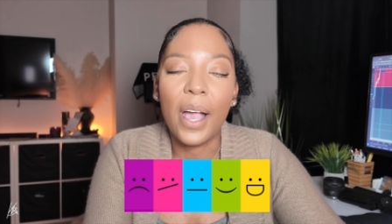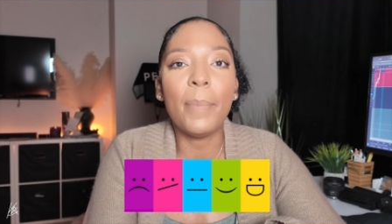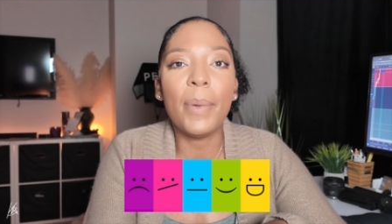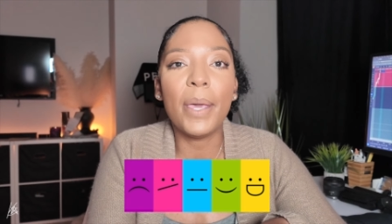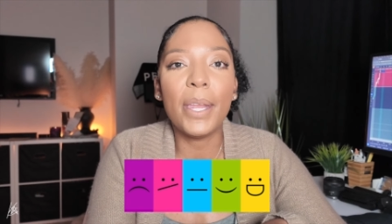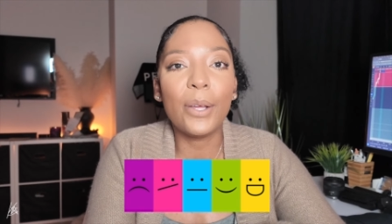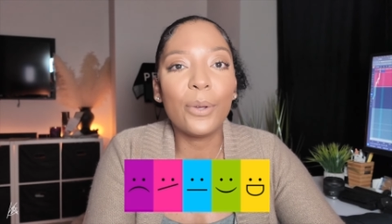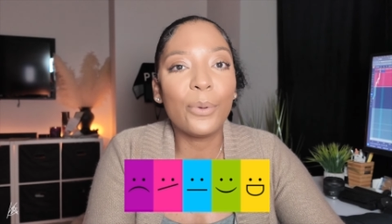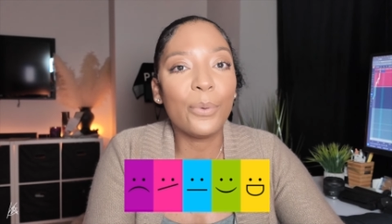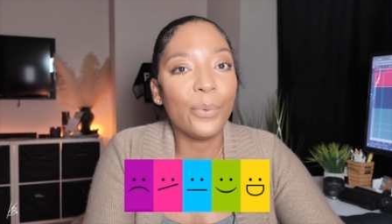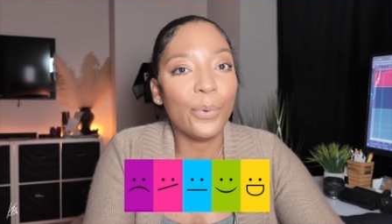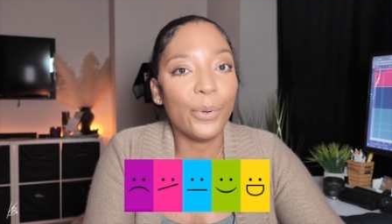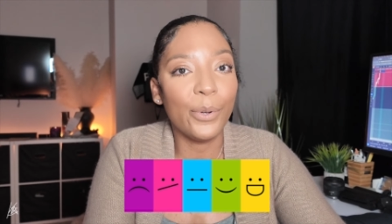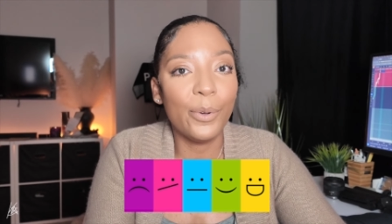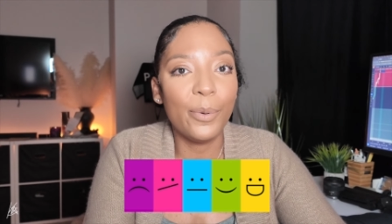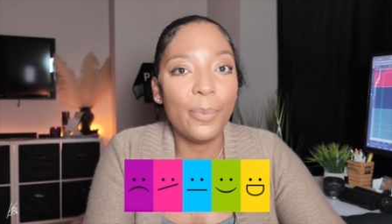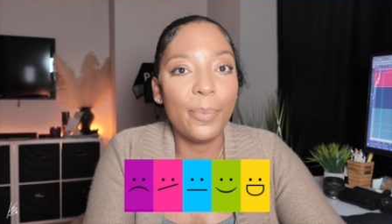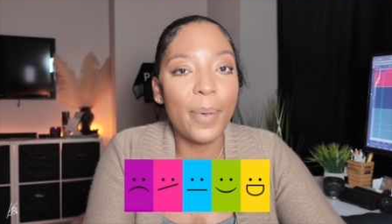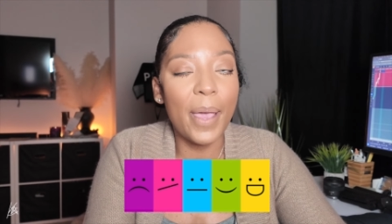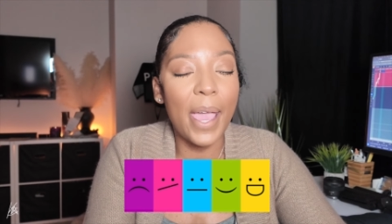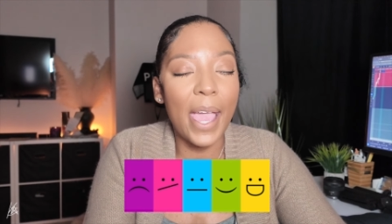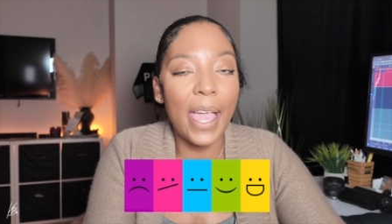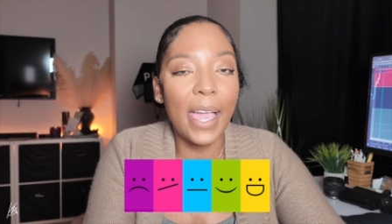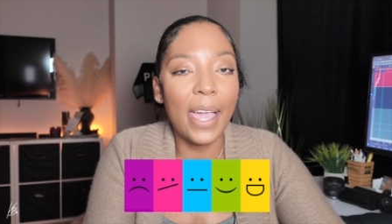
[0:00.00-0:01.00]
I'm in a
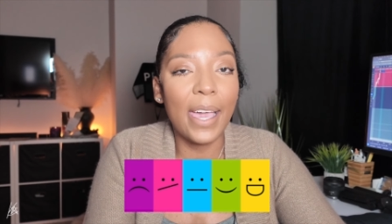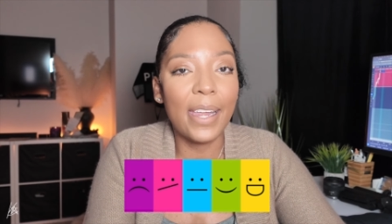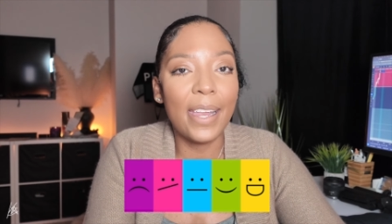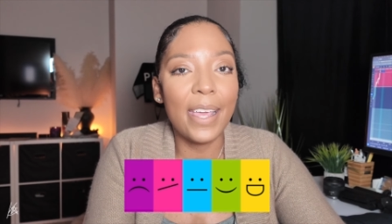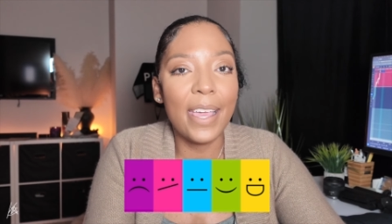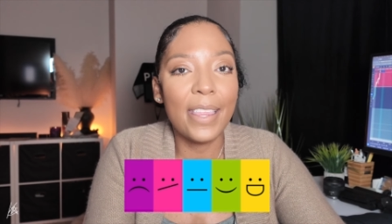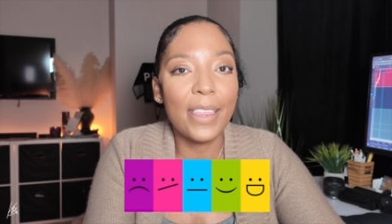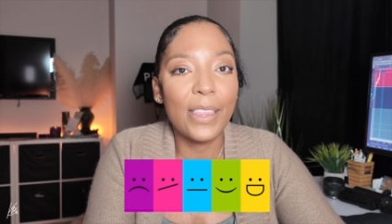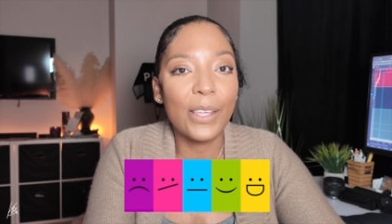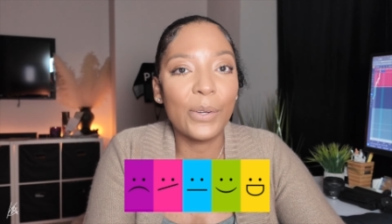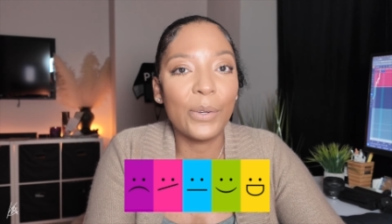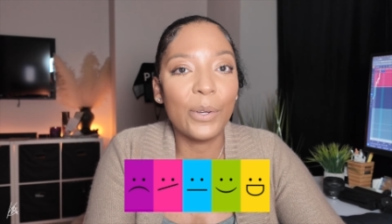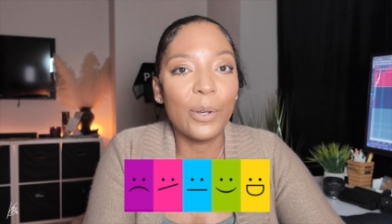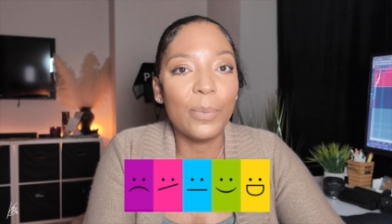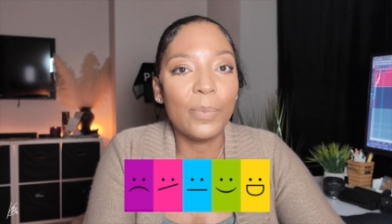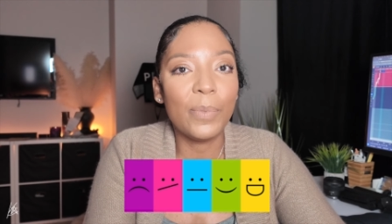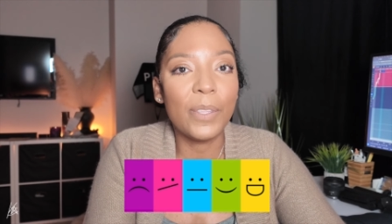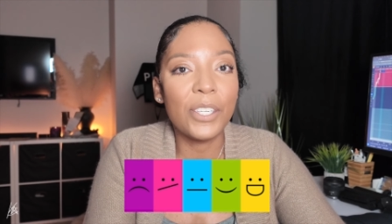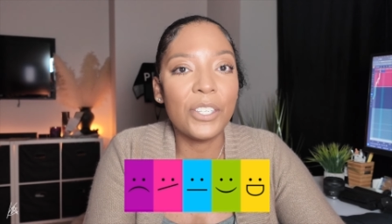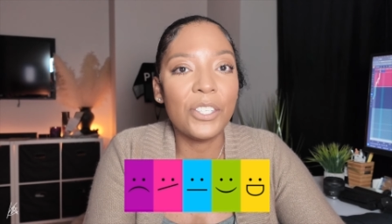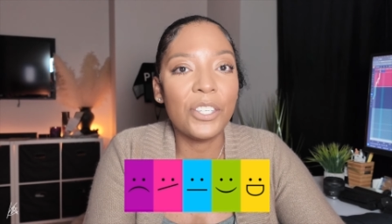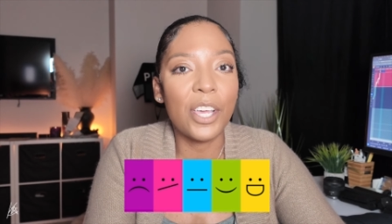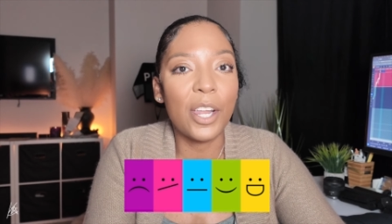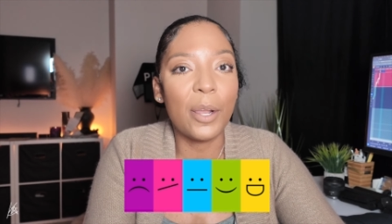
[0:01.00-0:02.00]
group and in the group,
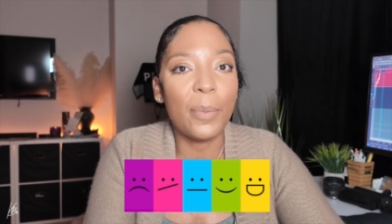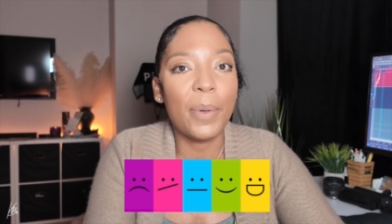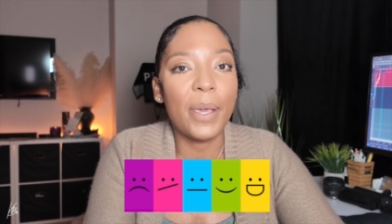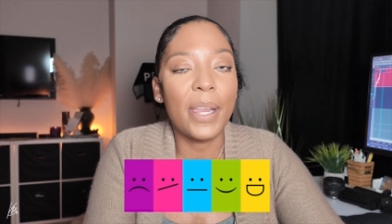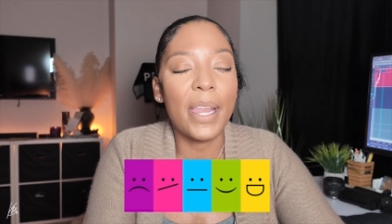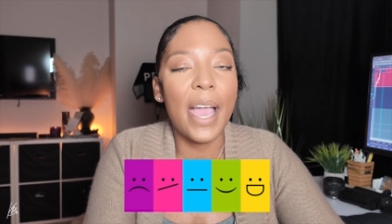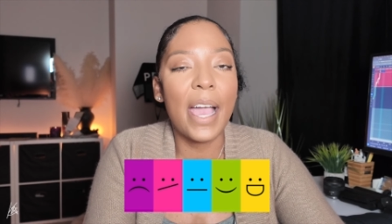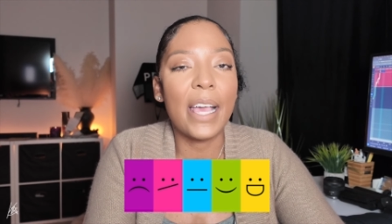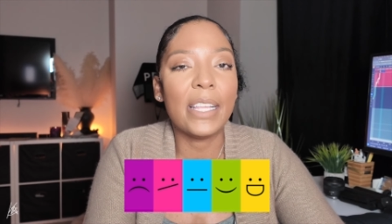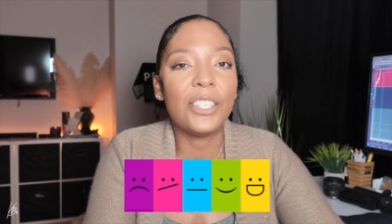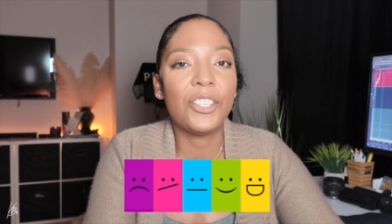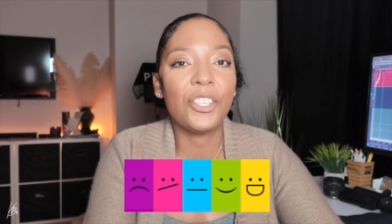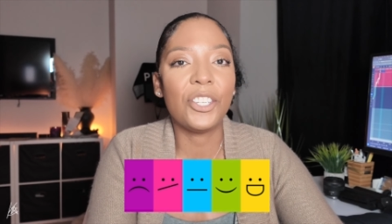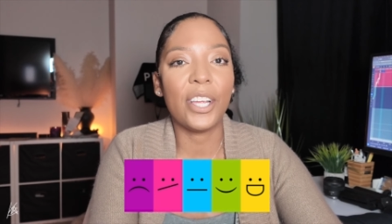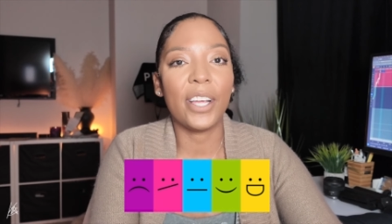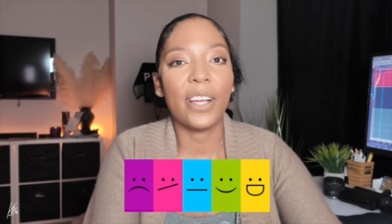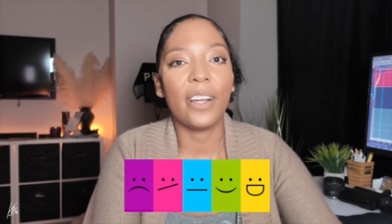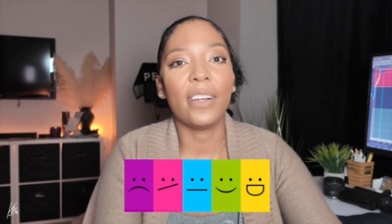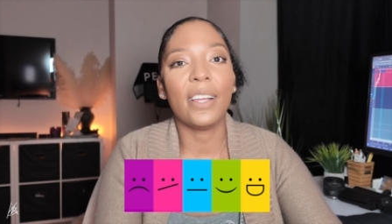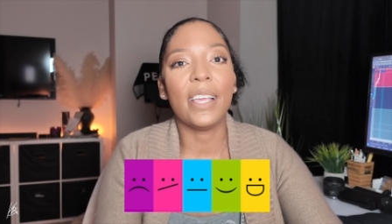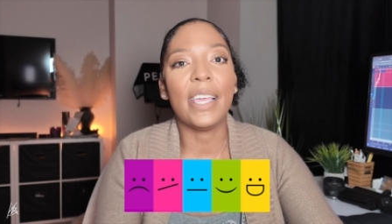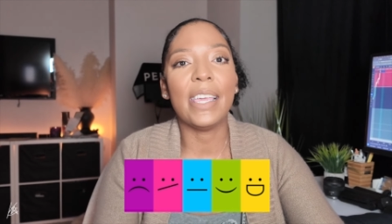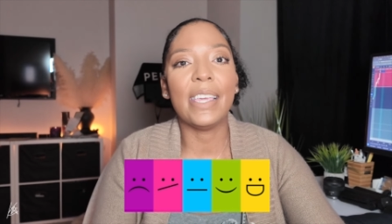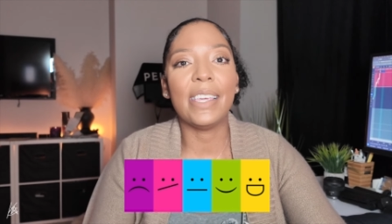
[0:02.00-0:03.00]
this gentleman had
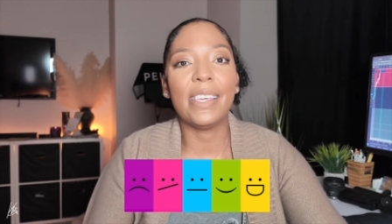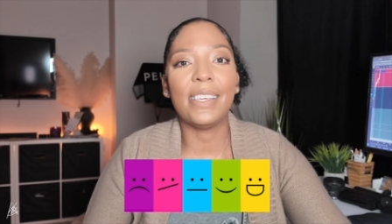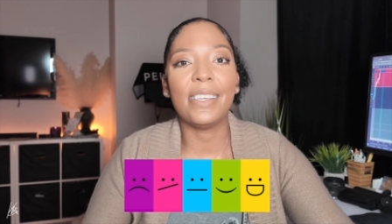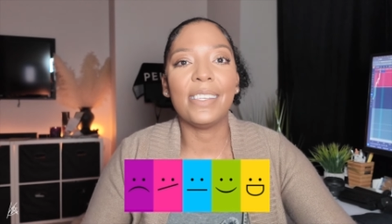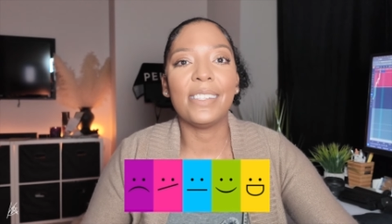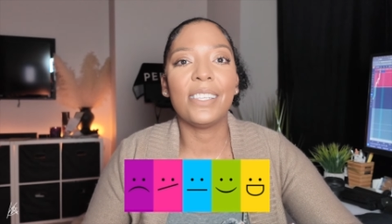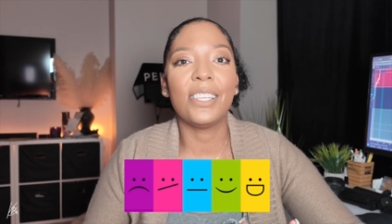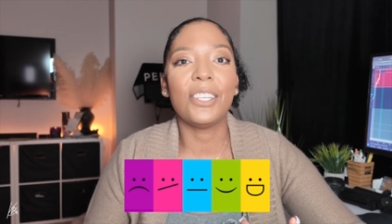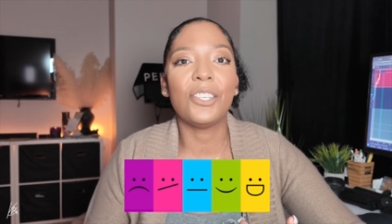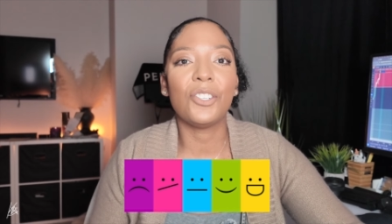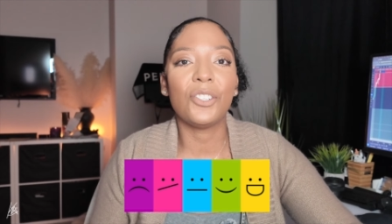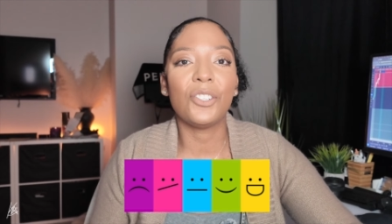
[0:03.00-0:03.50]
shared his